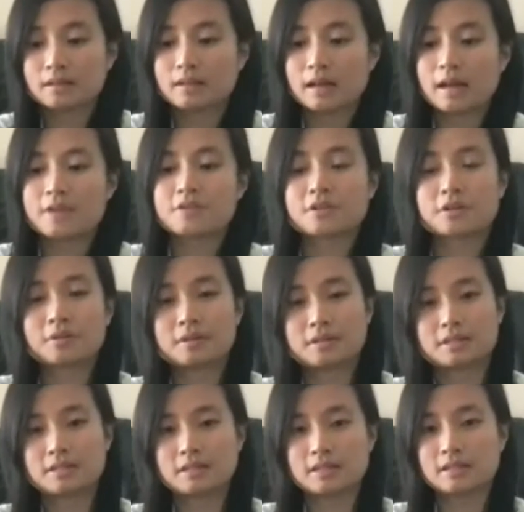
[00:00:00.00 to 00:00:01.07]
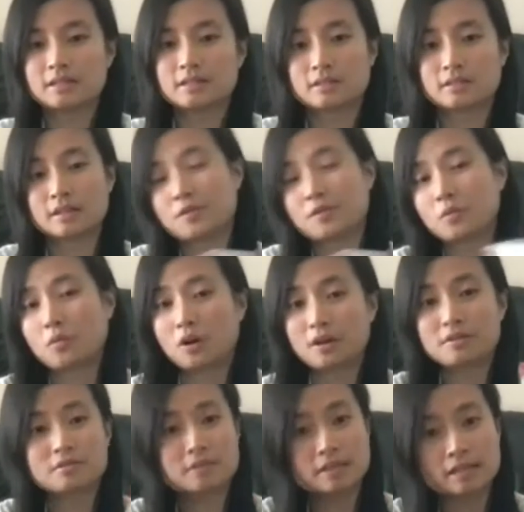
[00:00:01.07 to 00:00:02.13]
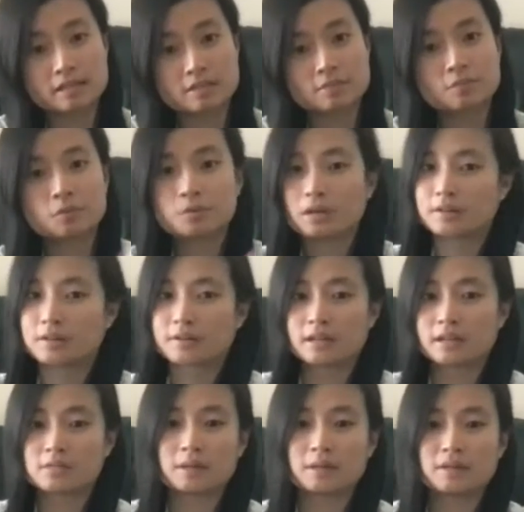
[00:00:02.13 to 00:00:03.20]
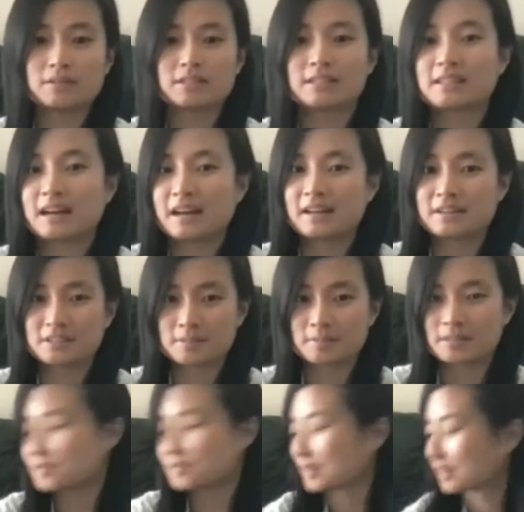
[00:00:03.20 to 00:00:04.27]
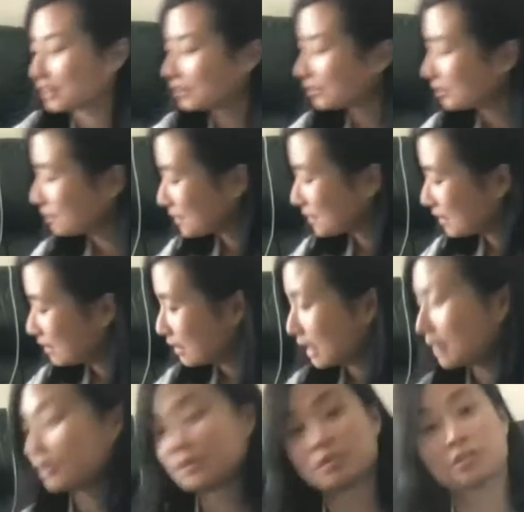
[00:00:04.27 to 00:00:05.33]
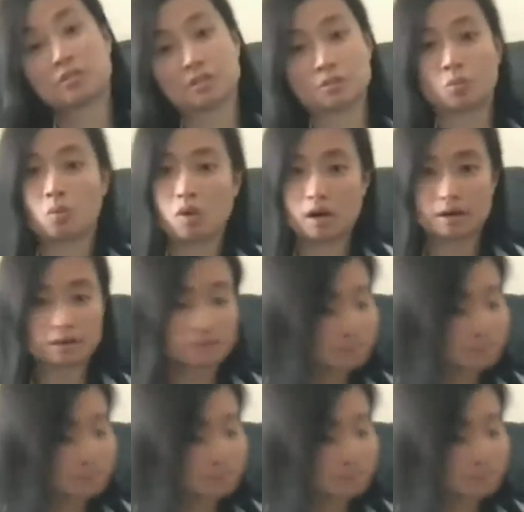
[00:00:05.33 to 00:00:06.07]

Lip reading: and you're going to need, if you want, you can get some food coloring as well to dye it a specific color, and also just water.